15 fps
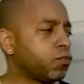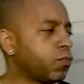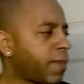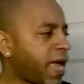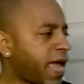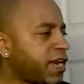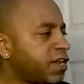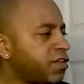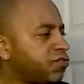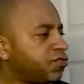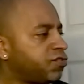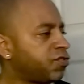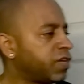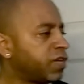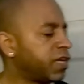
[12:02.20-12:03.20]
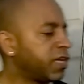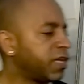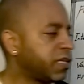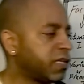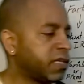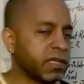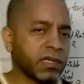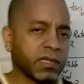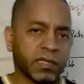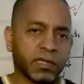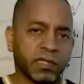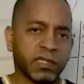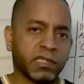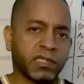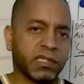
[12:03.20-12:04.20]
to manage the
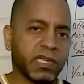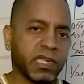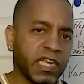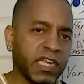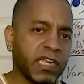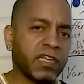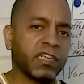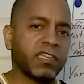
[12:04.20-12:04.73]
CD.